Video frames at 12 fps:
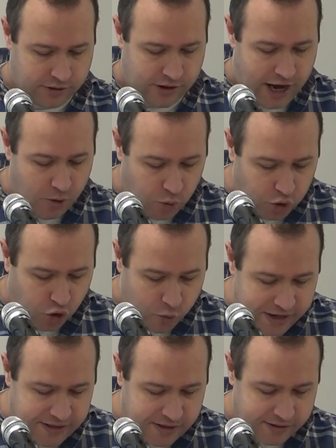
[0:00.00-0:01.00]
I will come
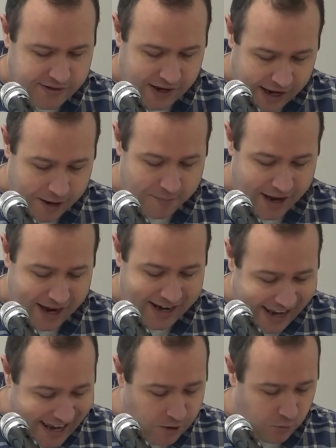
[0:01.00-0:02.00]
in to him and
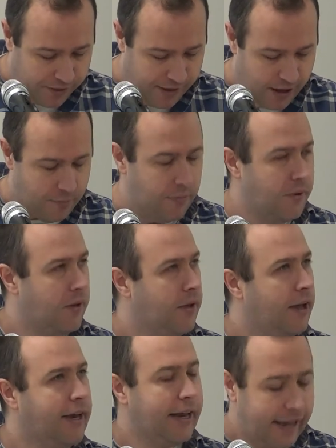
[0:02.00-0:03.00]
eat with him
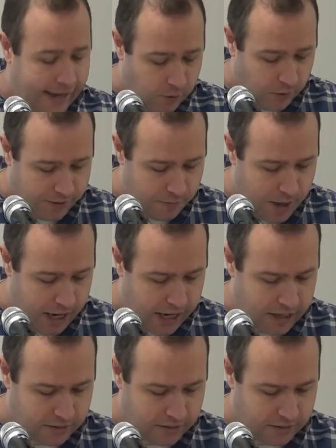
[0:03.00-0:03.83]
and he with me.